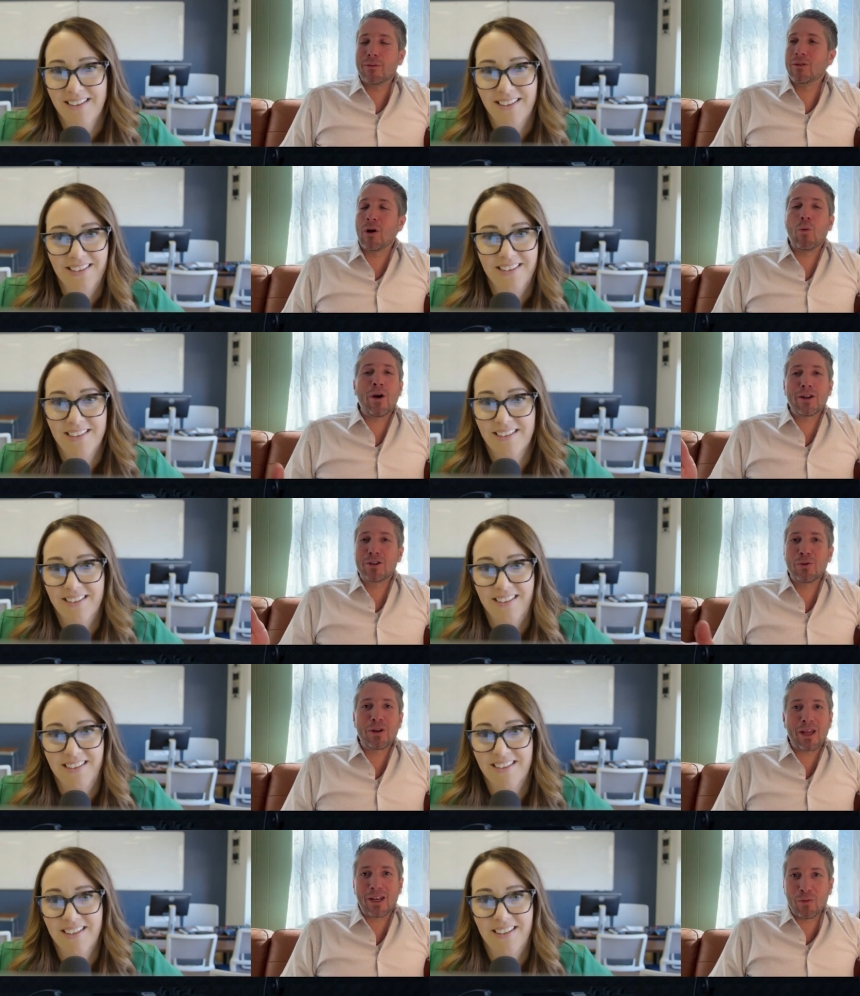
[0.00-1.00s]
Speaker 1: don't want to do
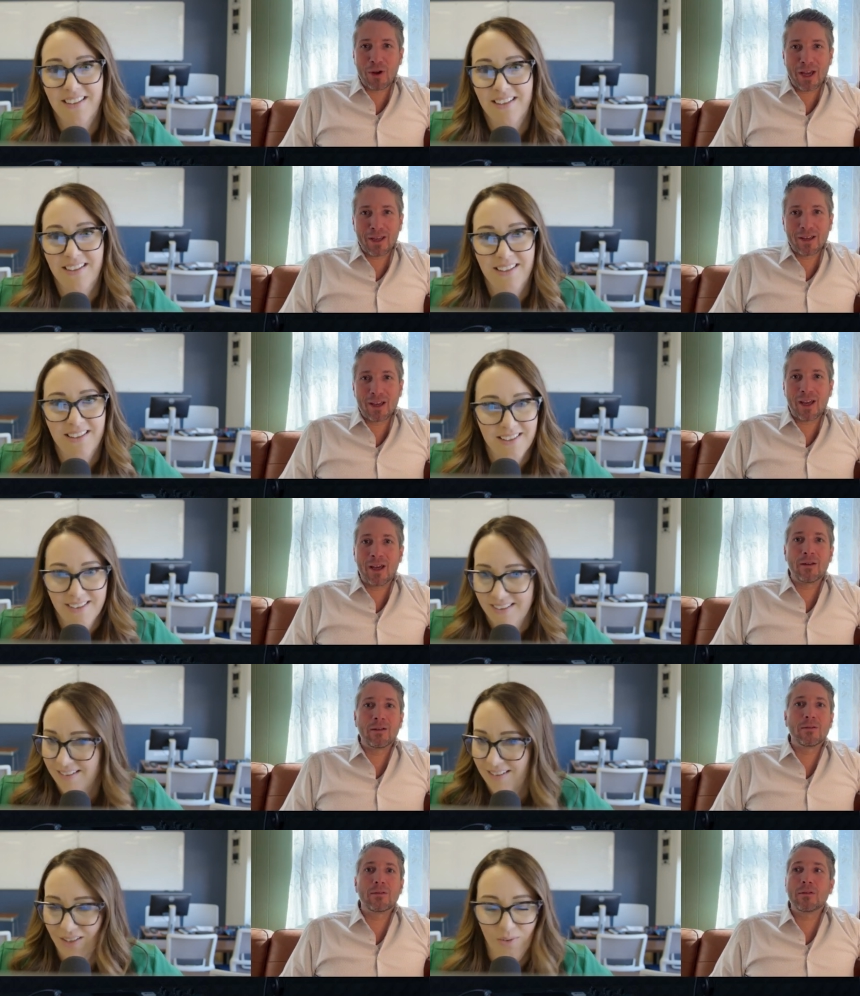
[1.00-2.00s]
it anyway.
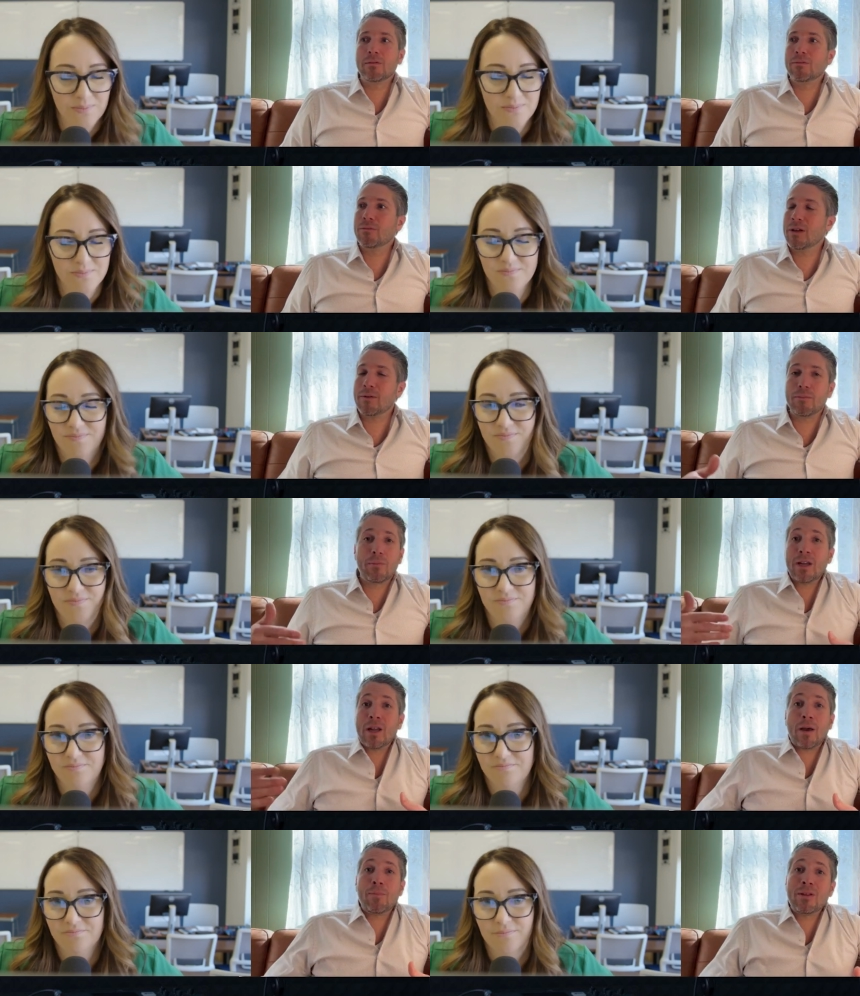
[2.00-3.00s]
And it might
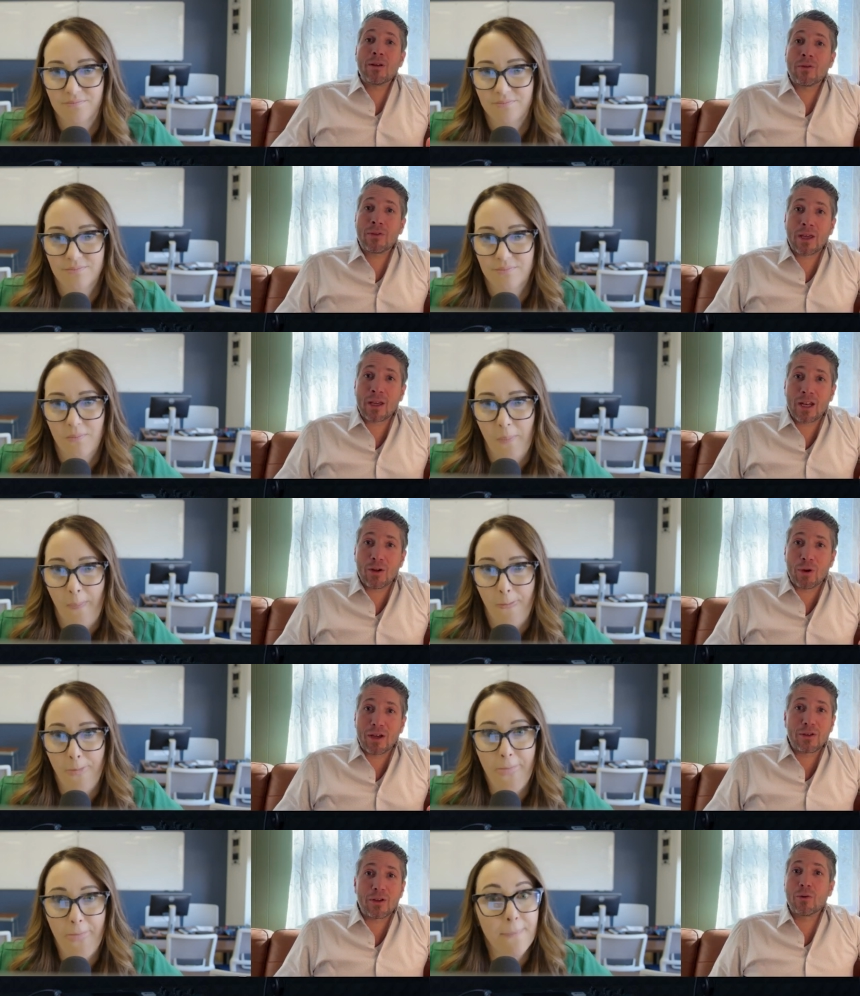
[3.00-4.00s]
not be their thing
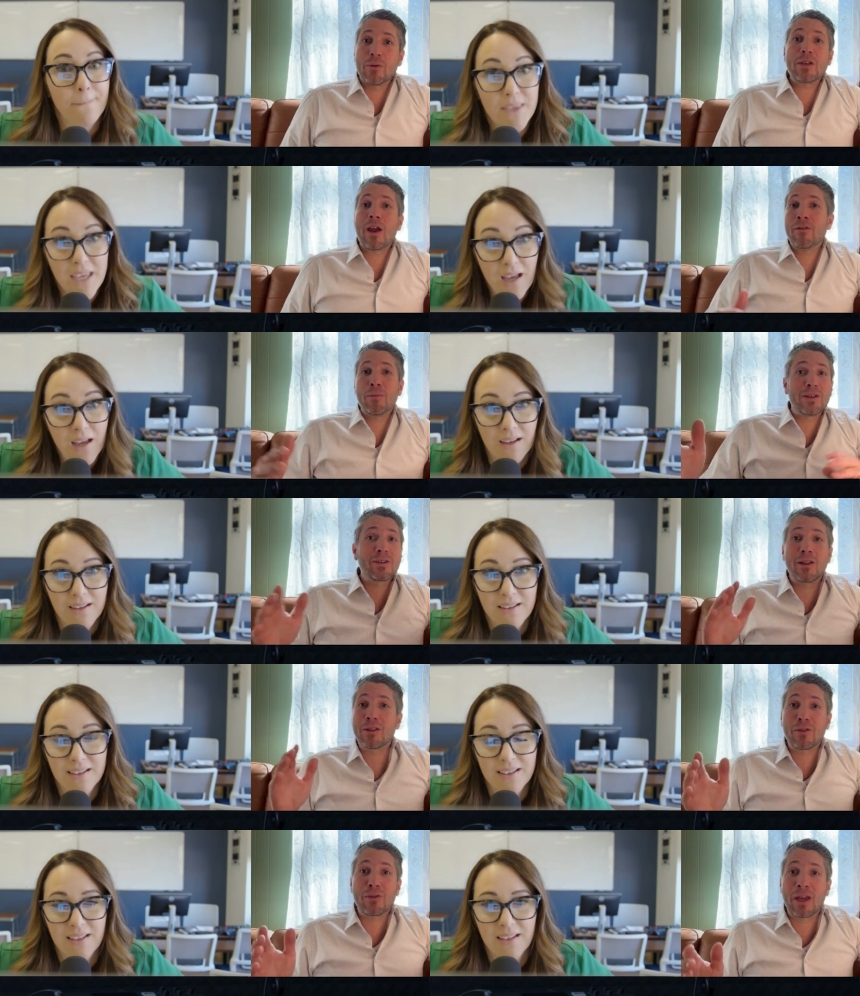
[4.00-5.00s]
anyway. You know, yeah. everybody's got
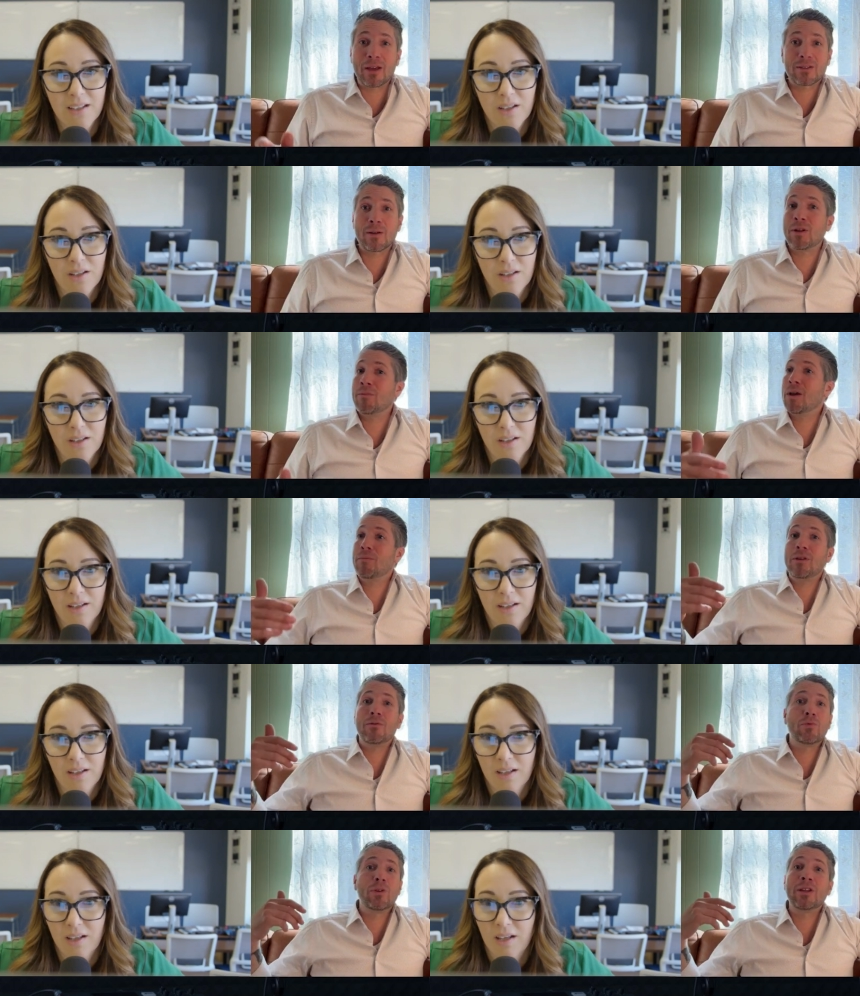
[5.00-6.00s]
their thing. Somebody might be
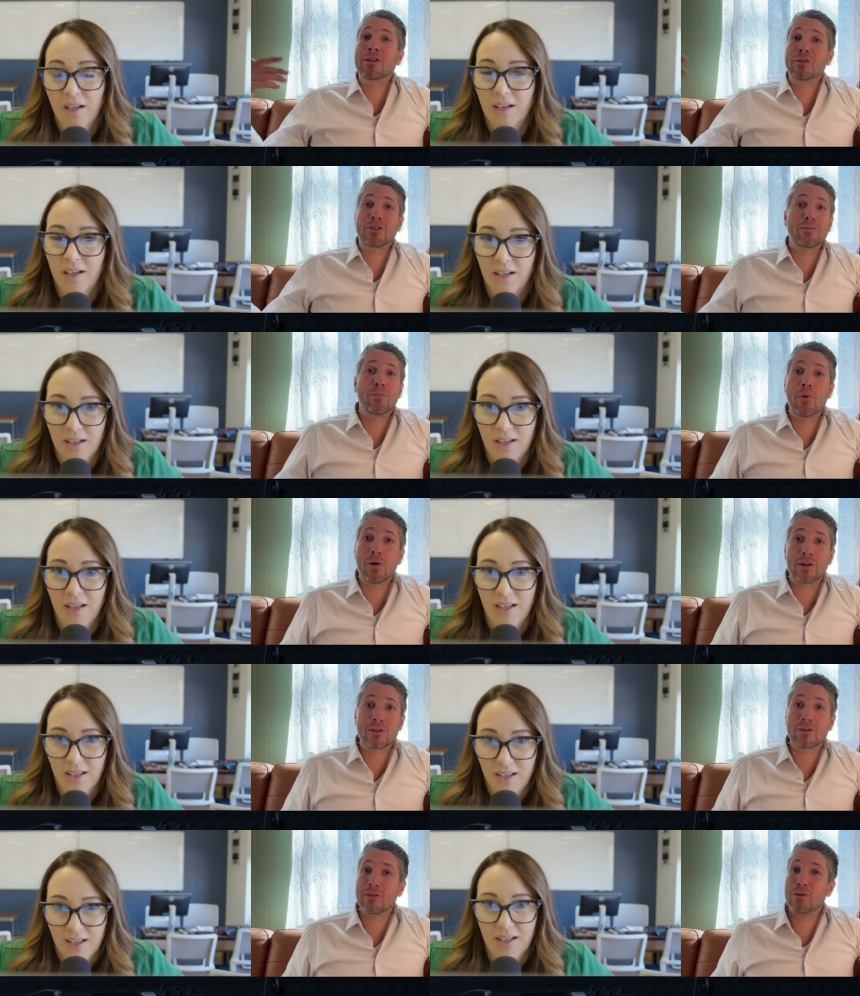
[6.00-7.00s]
really into
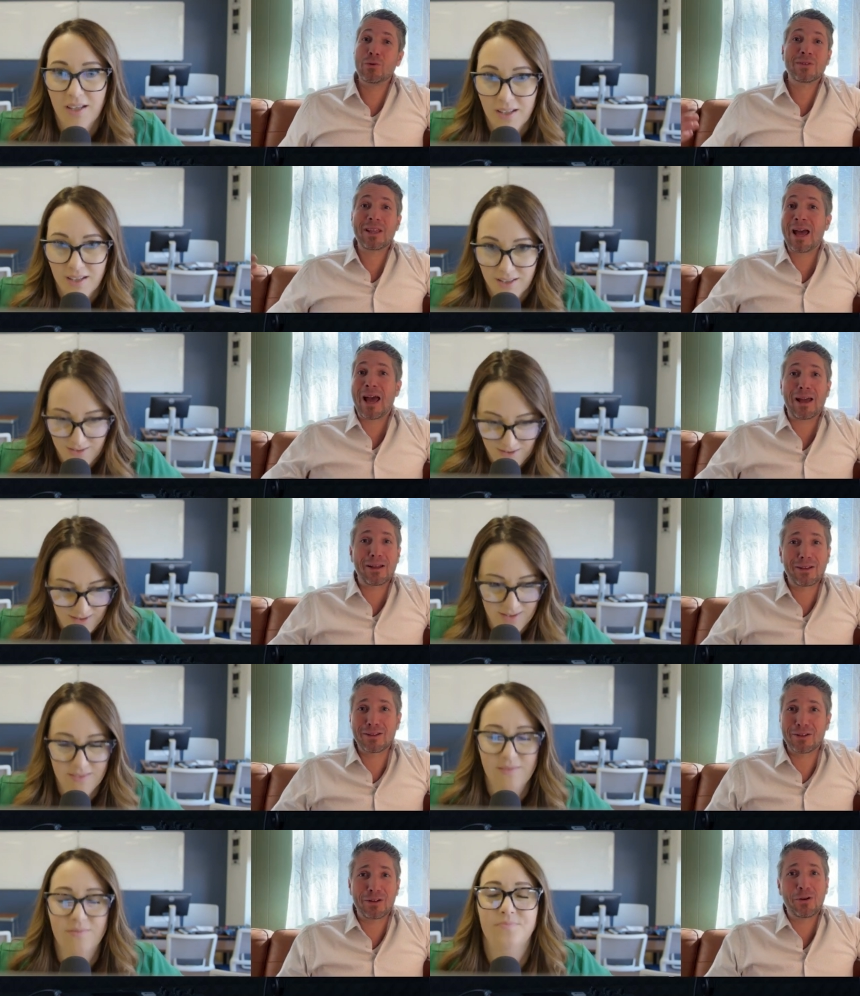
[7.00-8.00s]
sports. Use that,
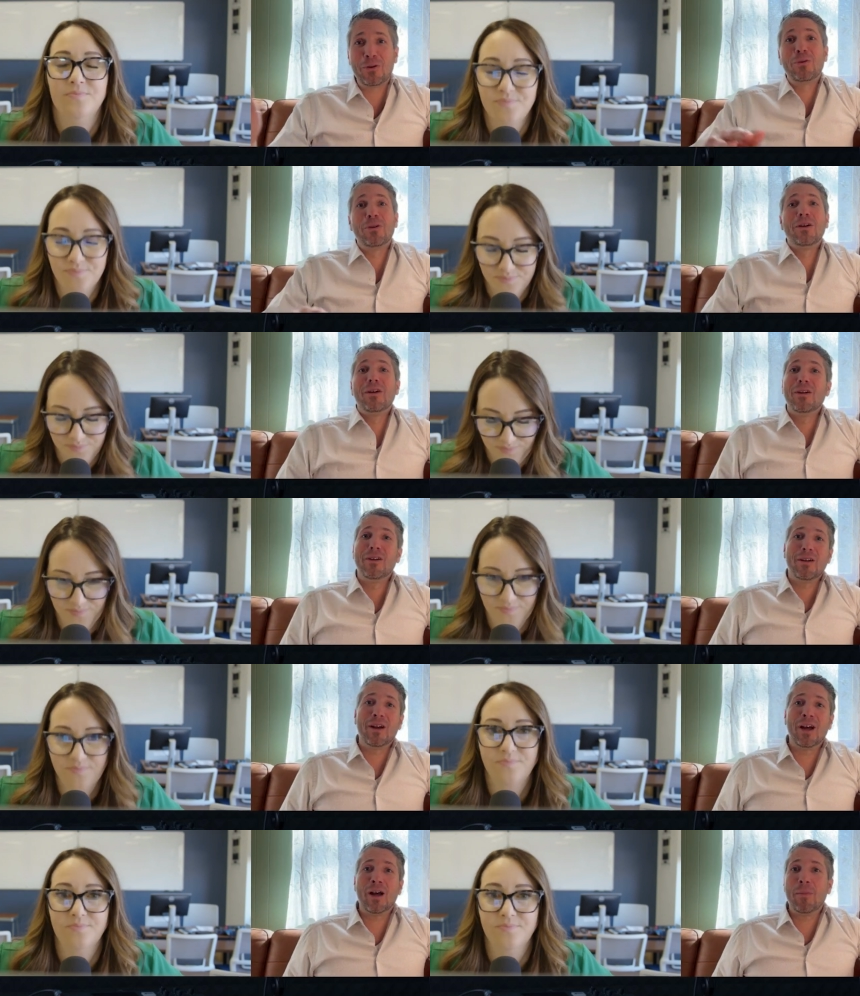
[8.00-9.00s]
you know.
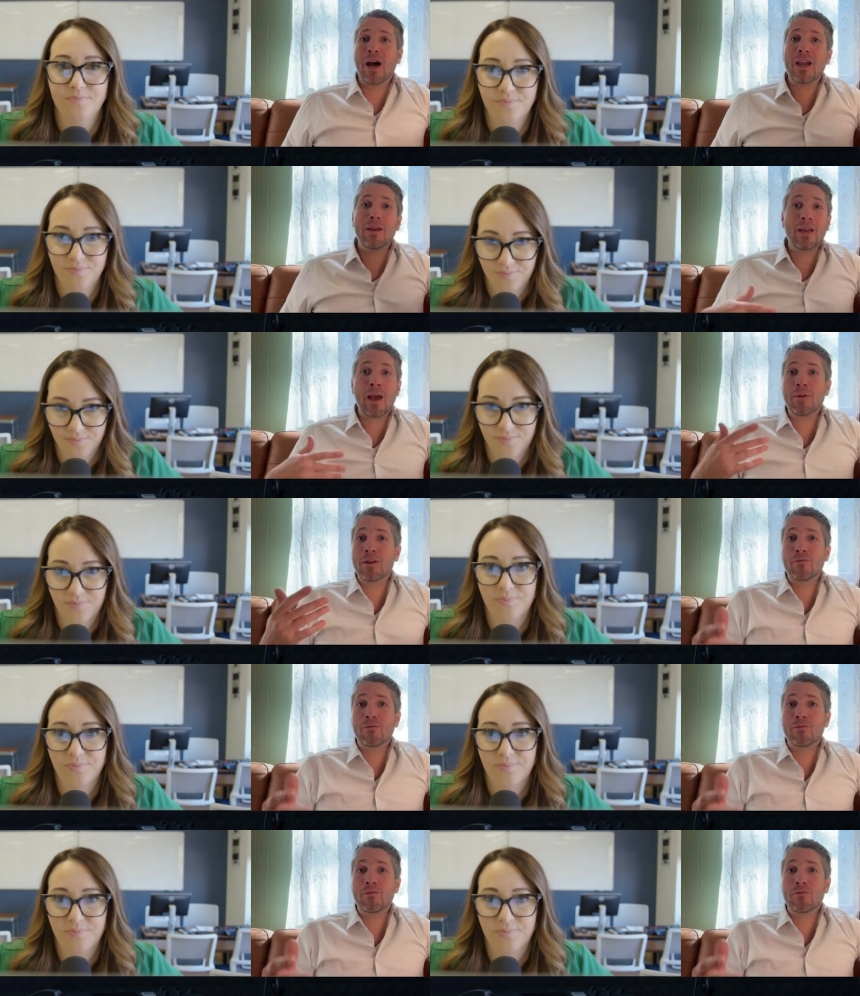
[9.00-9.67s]
Um, I happen